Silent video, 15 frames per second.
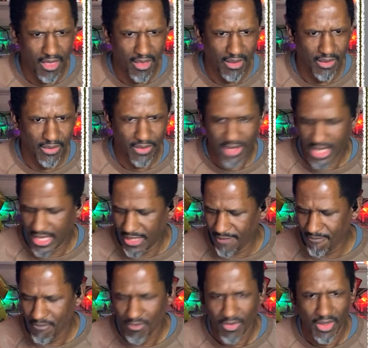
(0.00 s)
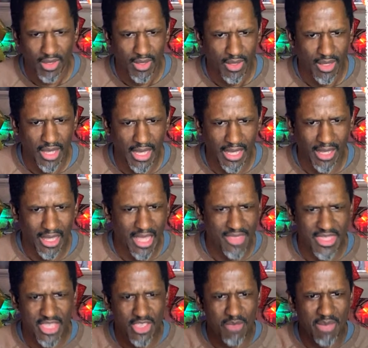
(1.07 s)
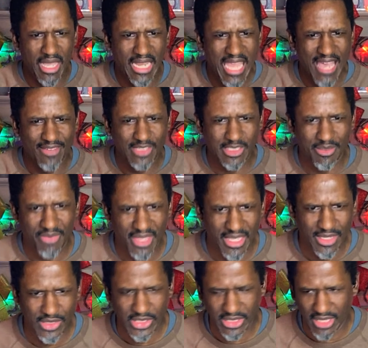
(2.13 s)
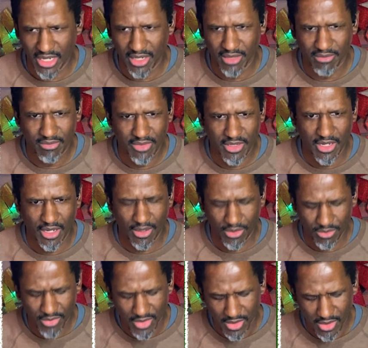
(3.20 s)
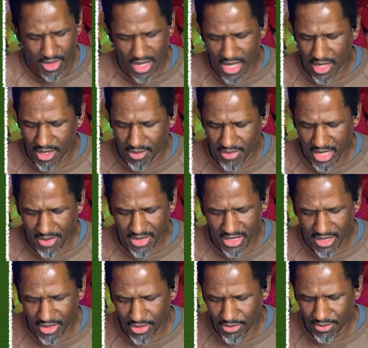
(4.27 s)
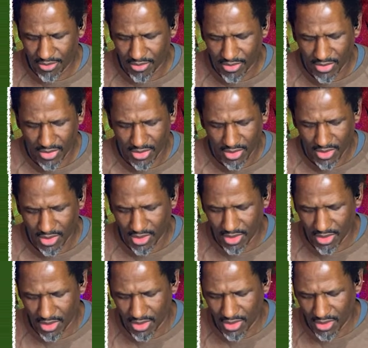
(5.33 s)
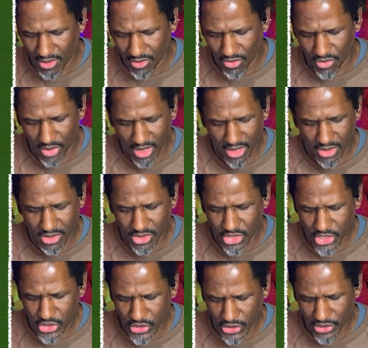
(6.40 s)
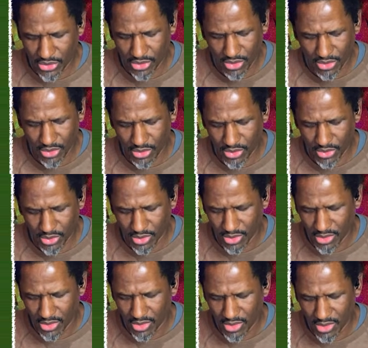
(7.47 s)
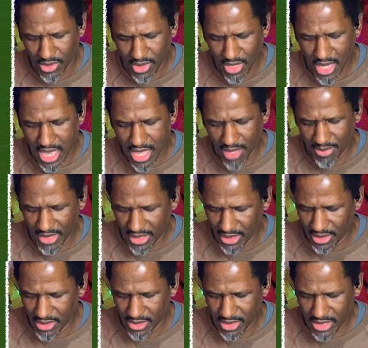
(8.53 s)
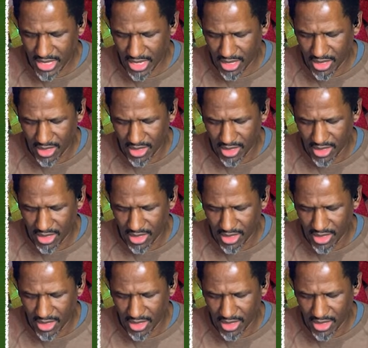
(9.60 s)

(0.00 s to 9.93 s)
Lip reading: Okay. And then you might have something else there, you know, maybe run to commentary,